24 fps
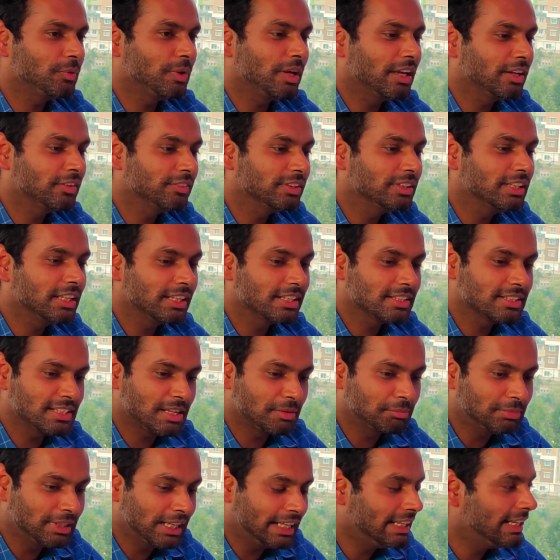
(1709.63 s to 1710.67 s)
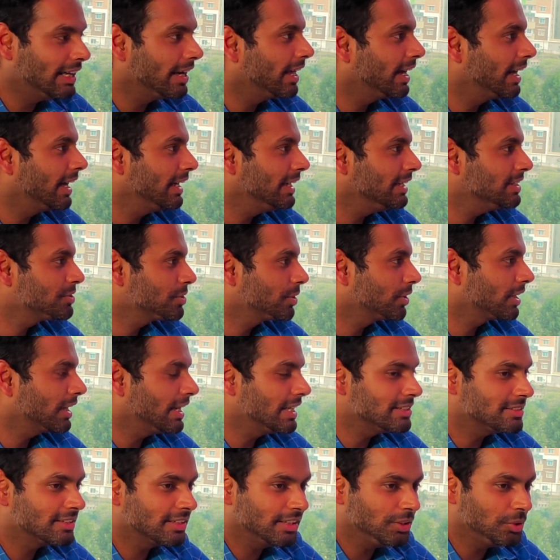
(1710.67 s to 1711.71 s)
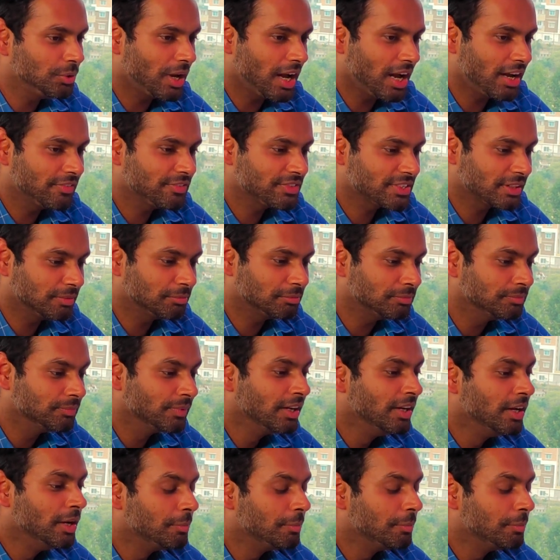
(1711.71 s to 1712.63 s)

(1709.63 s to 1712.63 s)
whenever there is some deadlines, or let's say you have some